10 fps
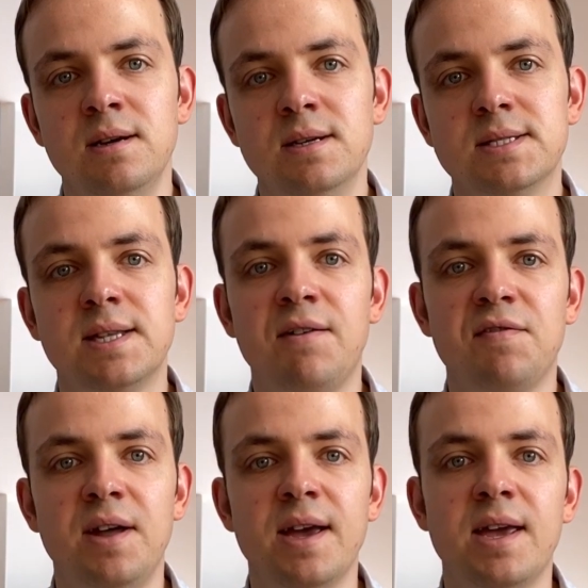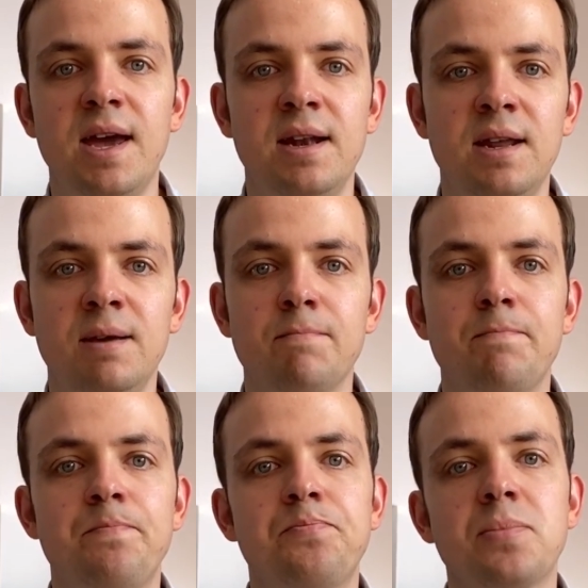stuff like candy.
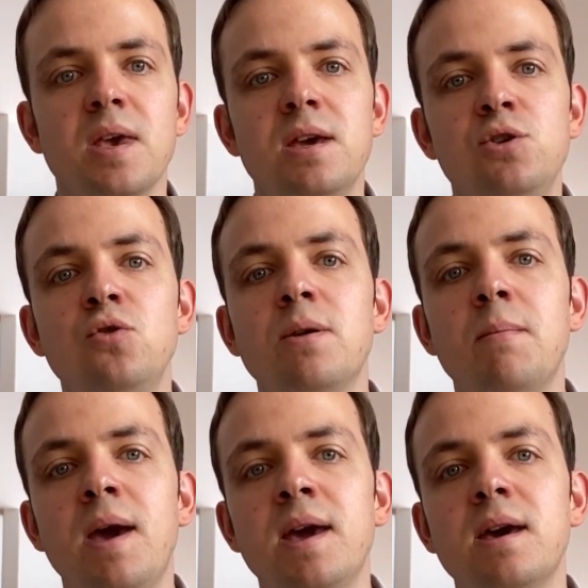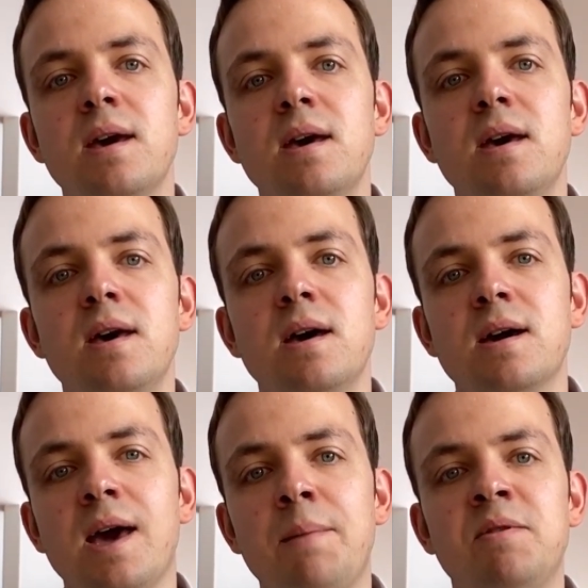You can make a
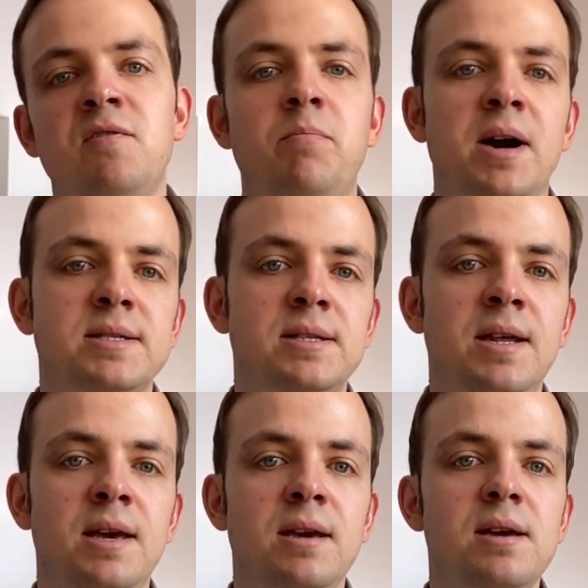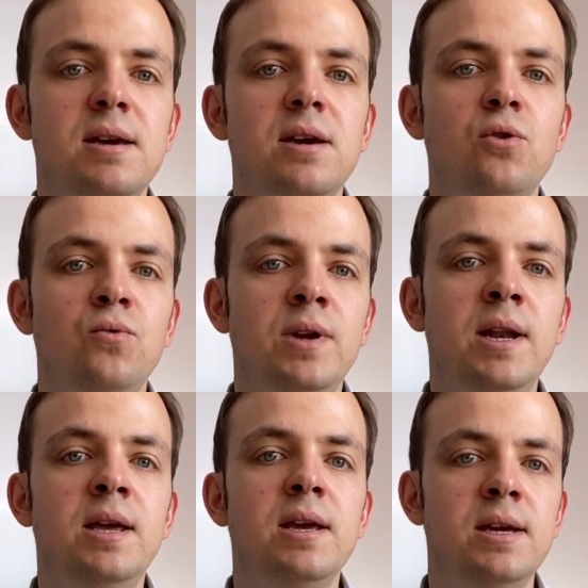couple of bucks a day,
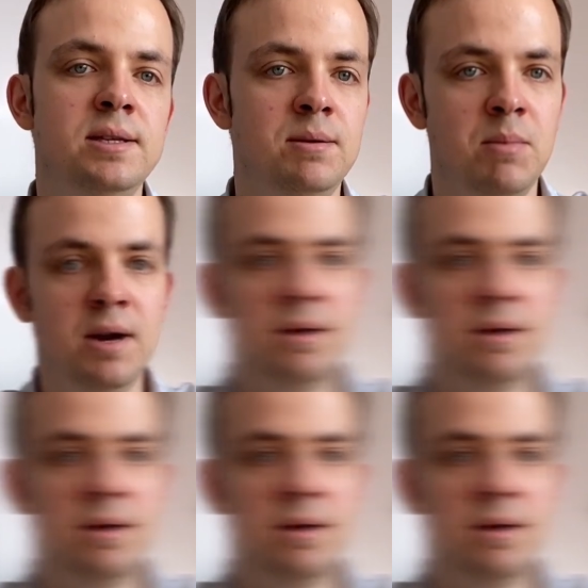really easy money.